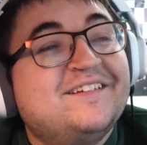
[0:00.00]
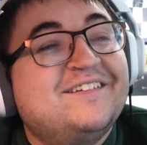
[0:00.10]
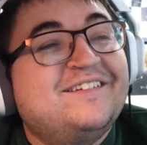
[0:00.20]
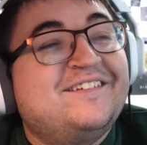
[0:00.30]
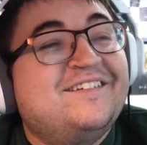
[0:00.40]

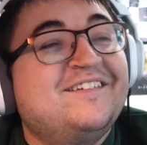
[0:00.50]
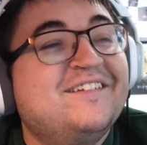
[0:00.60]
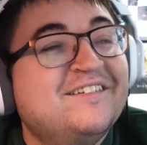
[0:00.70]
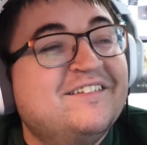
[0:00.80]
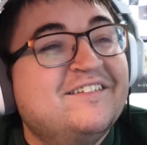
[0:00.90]

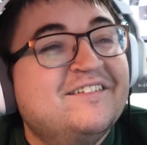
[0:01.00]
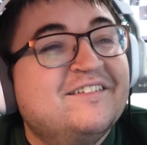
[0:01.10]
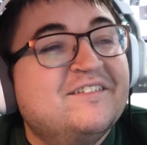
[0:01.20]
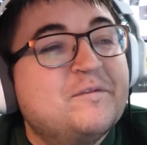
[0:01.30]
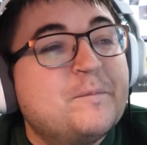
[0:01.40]

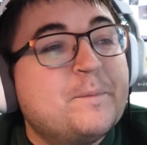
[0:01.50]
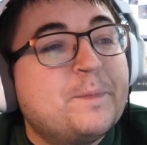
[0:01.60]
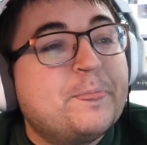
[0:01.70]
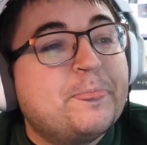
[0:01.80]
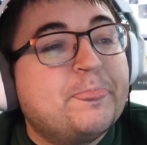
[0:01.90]

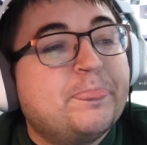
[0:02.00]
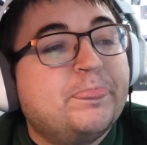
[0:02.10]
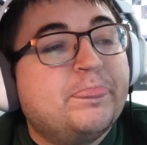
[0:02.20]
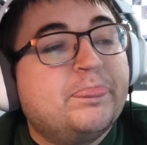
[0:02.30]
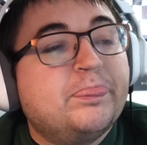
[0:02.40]

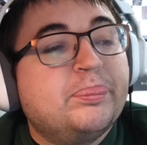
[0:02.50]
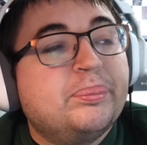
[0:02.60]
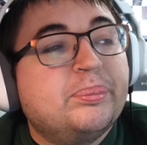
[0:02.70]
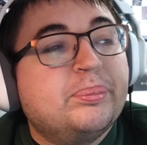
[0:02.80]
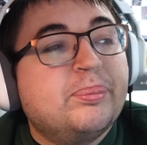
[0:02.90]

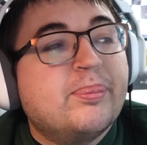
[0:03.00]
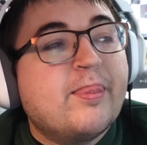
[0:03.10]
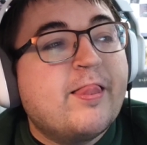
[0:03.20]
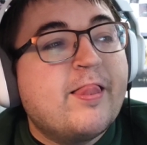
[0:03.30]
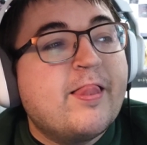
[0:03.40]

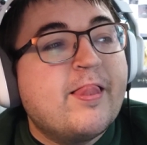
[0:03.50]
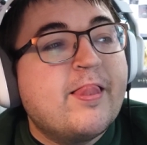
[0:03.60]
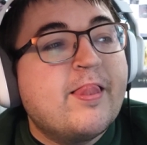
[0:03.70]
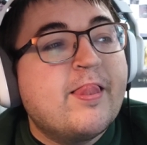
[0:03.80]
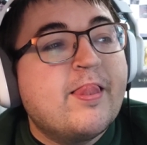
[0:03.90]

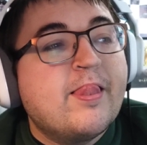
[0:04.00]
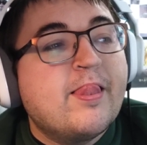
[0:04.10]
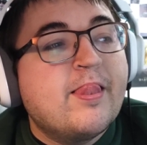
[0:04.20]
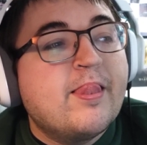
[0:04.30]
[no speech]